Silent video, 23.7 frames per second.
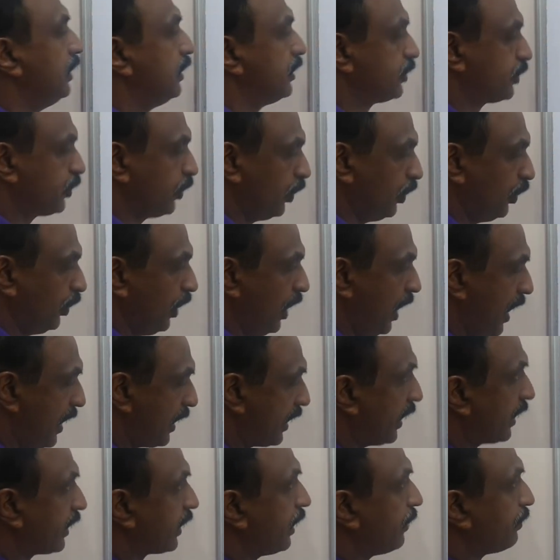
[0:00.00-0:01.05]
So I
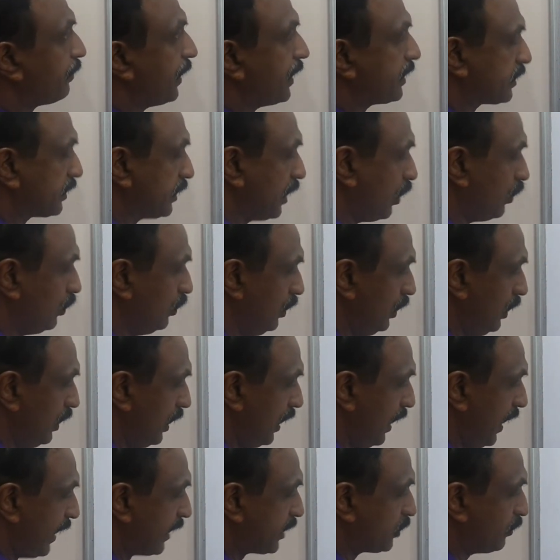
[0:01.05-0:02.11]
can replace now
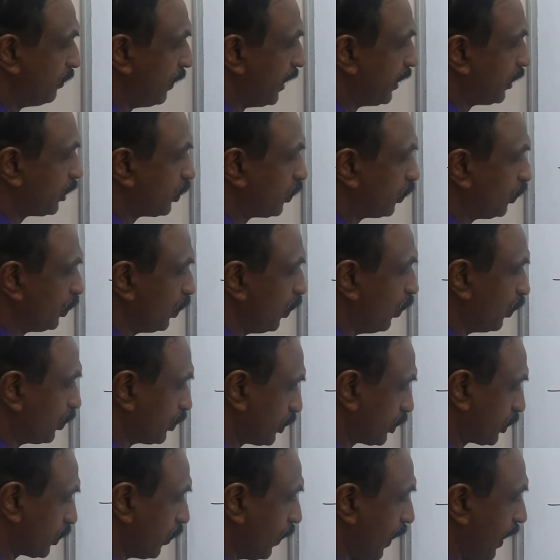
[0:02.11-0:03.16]
x by 2 the whole
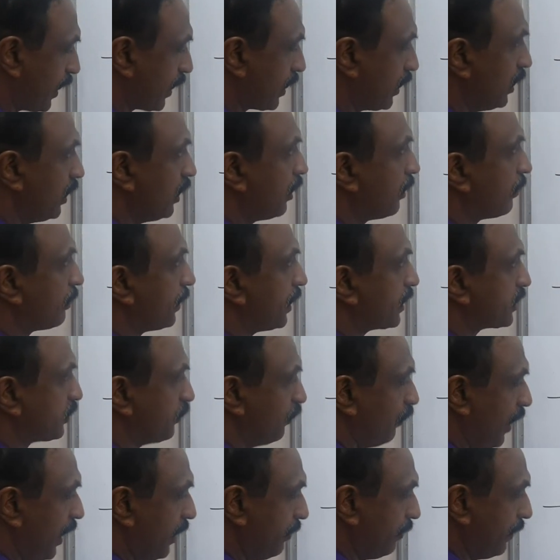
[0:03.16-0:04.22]
square plus
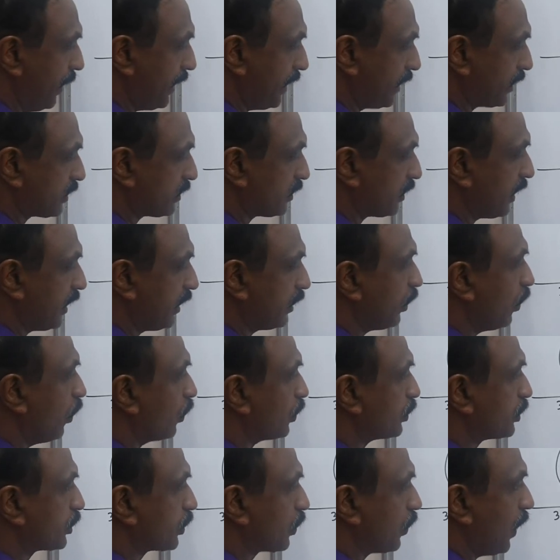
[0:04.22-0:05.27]
y minus 3 the
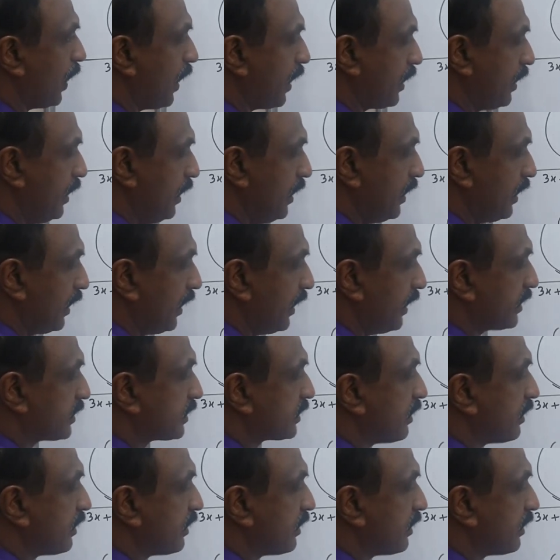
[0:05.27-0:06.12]
whole square is